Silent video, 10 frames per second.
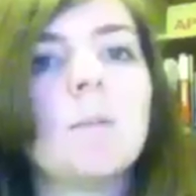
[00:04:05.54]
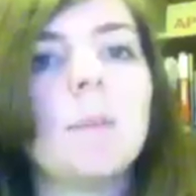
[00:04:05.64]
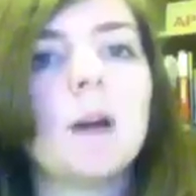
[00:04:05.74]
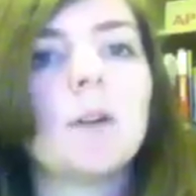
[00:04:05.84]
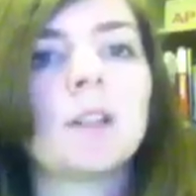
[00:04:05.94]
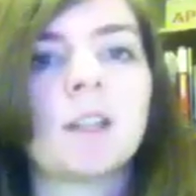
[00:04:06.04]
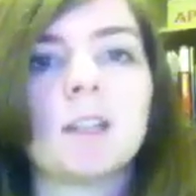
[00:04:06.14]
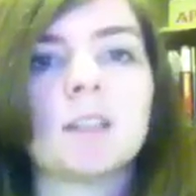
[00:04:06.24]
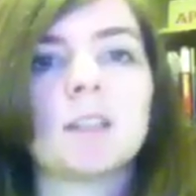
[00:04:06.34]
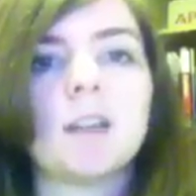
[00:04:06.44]
bout
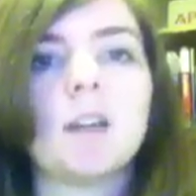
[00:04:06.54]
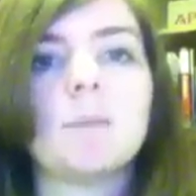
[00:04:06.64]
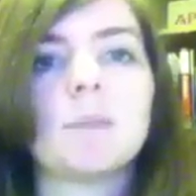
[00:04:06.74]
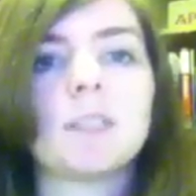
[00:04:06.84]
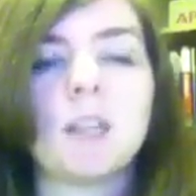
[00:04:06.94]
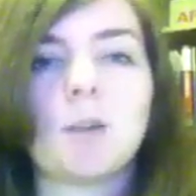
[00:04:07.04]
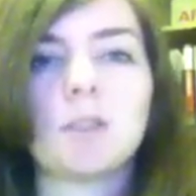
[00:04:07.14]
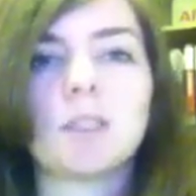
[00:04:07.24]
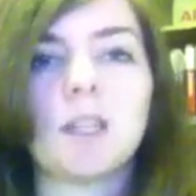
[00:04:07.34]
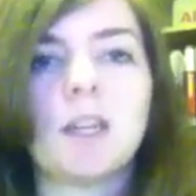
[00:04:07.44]
against
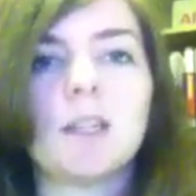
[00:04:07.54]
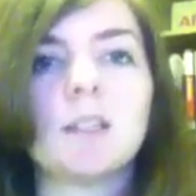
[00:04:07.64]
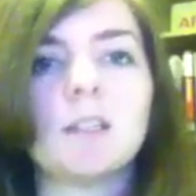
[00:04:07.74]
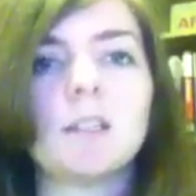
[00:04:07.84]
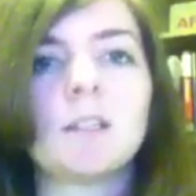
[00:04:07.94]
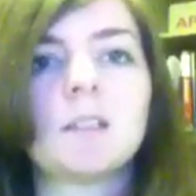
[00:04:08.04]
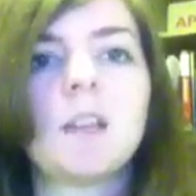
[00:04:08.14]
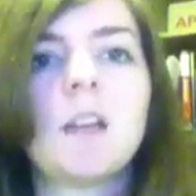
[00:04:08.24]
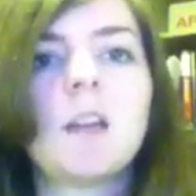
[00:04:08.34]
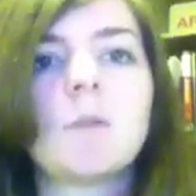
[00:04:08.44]
Southside
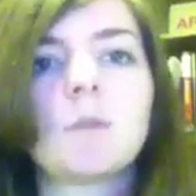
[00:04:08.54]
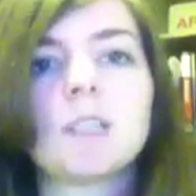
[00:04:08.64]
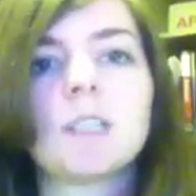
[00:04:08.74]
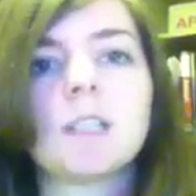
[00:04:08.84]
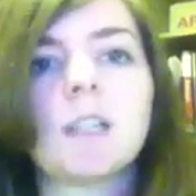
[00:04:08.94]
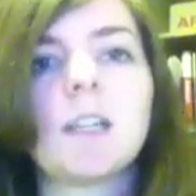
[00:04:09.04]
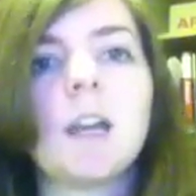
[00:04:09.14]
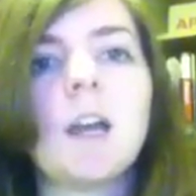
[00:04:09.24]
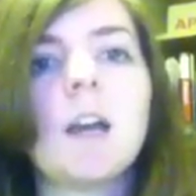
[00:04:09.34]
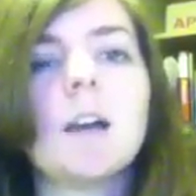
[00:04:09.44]
recently.
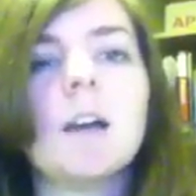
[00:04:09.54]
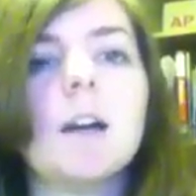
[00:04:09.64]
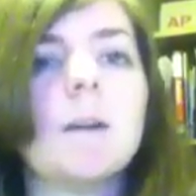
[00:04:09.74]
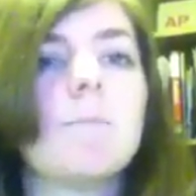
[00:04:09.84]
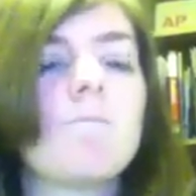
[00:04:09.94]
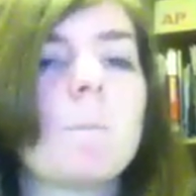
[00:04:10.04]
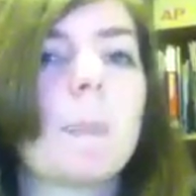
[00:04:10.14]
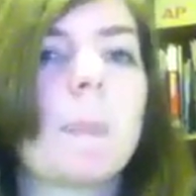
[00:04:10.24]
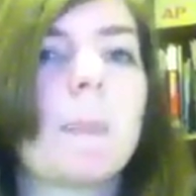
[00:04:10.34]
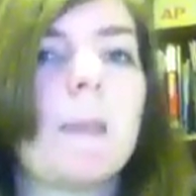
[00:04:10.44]
Both
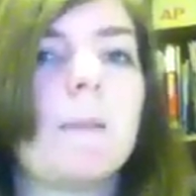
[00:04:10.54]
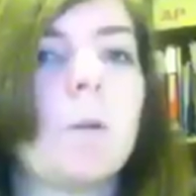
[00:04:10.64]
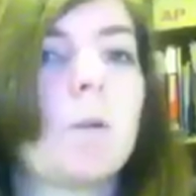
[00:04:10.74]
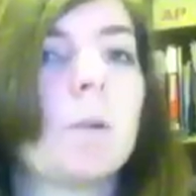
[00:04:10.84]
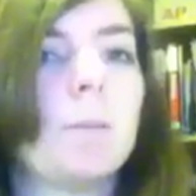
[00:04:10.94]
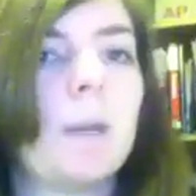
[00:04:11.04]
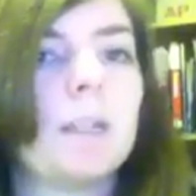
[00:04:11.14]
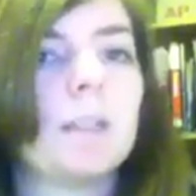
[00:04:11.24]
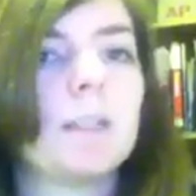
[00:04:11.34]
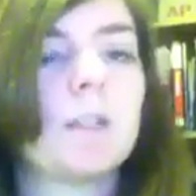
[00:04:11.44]
the
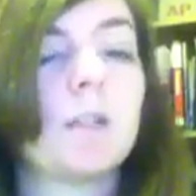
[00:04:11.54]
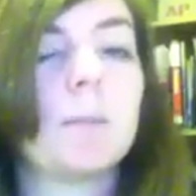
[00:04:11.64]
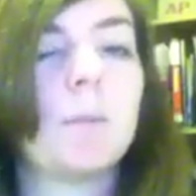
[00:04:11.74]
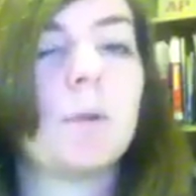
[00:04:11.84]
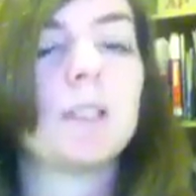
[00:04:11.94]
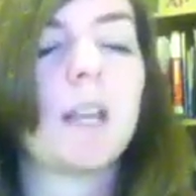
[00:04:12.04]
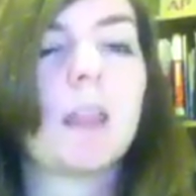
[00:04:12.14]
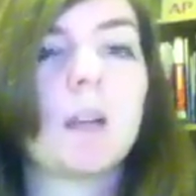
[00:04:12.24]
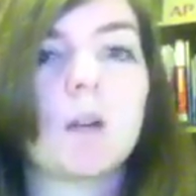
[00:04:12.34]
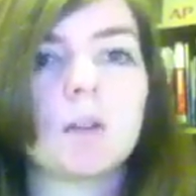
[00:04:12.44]
boys
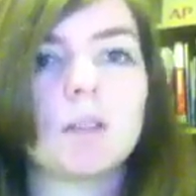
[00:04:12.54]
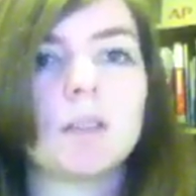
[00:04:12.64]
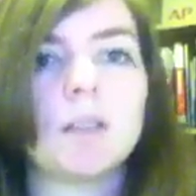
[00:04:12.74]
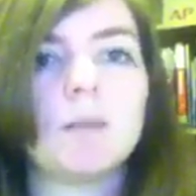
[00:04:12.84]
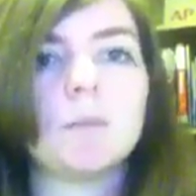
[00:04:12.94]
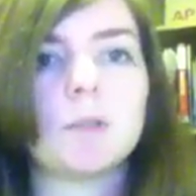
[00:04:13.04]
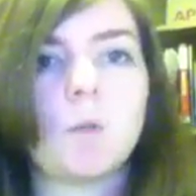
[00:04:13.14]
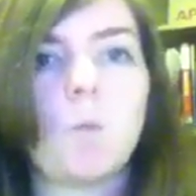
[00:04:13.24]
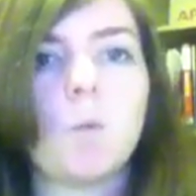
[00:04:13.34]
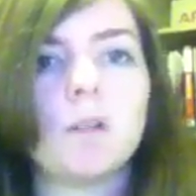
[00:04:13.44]
and the girls teams
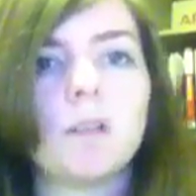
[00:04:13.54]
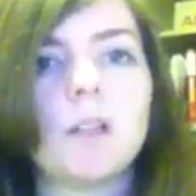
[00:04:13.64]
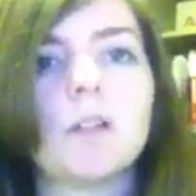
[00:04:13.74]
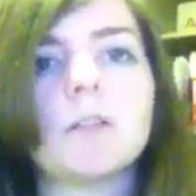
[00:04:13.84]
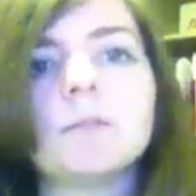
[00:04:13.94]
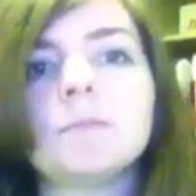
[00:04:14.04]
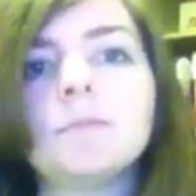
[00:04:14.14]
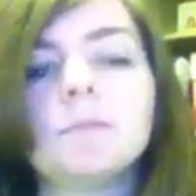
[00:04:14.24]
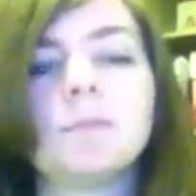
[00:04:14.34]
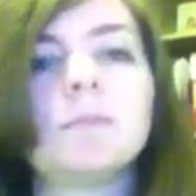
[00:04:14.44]
won their
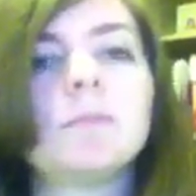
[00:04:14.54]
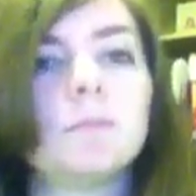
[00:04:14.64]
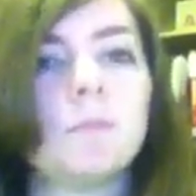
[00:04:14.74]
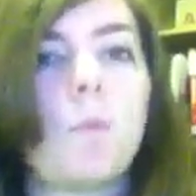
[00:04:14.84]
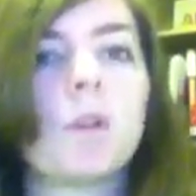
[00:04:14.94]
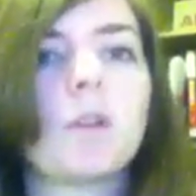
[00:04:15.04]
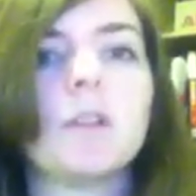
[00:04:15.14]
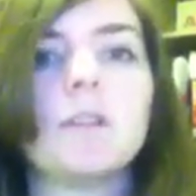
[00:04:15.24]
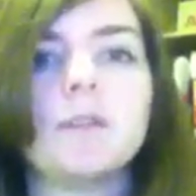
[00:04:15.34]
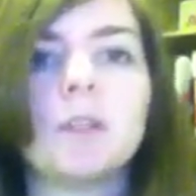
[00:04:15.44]

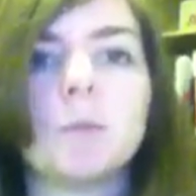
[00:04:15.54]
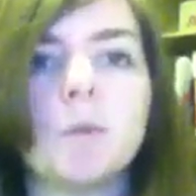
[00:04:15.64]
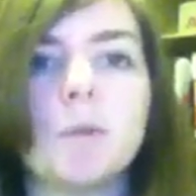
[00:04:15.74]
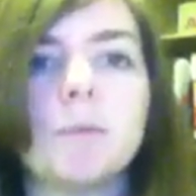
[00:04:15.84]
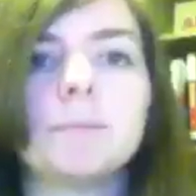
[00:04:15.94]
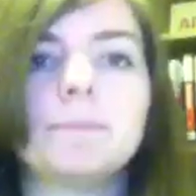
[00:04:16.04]
individual